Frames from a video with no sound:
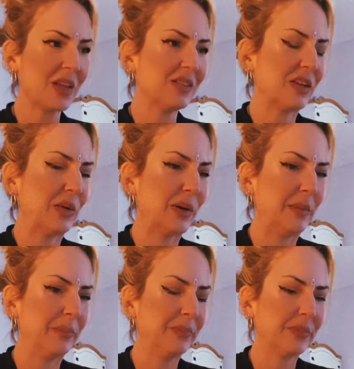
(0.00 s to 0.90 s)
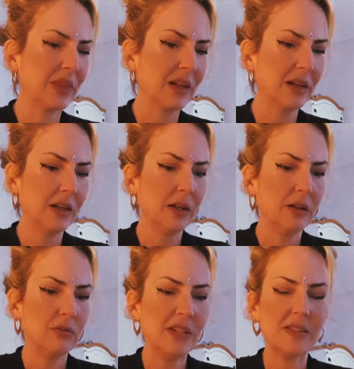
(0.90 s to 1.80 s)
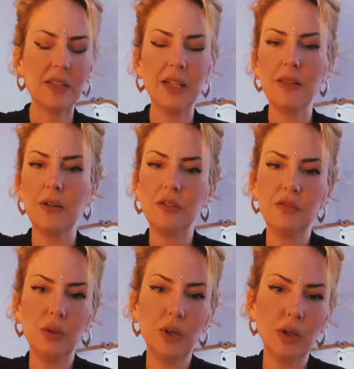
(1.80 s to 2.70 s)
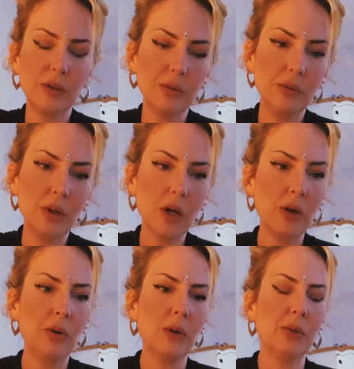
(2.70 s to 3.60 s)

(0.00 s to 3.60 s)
So, um, recently, those of you that know,